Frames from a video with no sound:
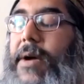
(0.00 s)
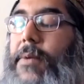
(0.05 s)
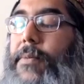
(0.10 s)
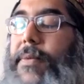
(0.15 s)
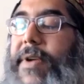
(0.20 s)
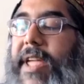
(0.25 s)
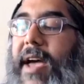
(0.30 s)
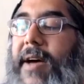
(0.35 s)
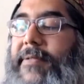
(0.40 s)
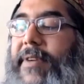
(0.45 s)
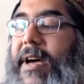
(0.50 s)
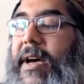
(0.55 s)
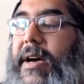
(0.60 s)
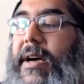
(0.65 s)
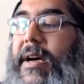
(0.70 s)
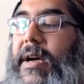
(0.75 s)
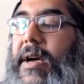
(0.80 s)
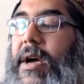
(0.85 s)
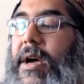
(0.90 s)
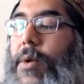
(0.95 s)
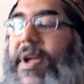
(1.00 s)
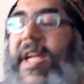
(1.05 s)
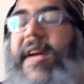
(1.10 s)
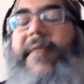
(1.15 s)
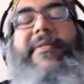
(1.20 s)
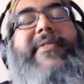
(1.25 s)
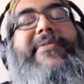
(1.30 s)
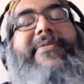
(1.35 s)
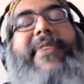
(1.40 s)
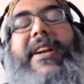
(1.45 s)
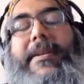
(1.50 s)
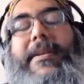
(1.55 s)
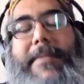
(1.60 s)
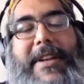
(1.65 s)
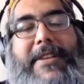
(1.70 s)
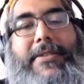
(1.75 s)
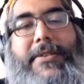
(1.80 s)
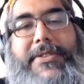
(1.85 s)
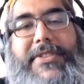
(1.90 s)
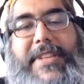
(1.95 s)
We have a
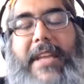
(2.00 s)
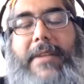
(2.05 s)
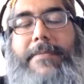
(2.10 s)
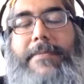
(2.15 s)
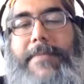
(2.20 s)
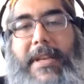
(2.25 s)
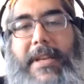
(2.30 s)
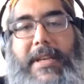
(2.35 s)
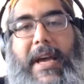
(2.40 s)
fundamental statement.